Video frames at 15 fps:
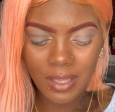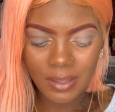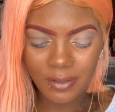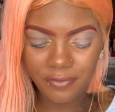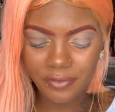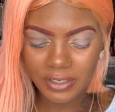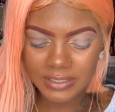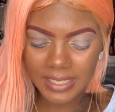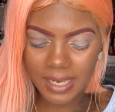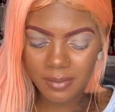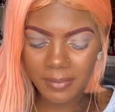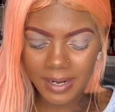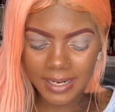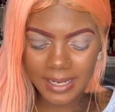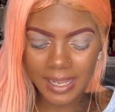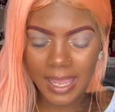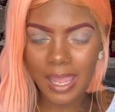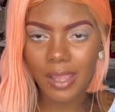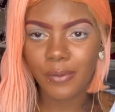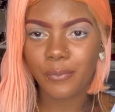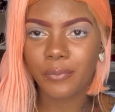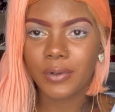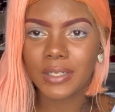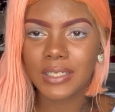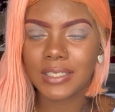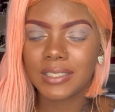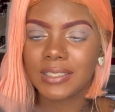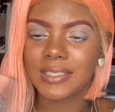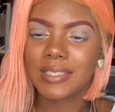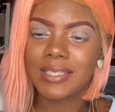The first item I got
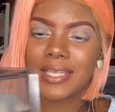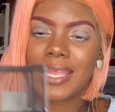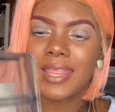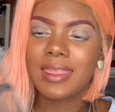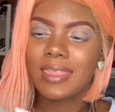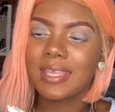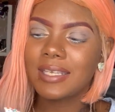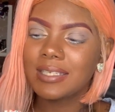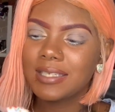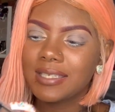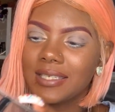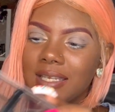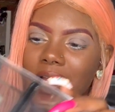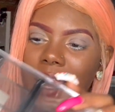was this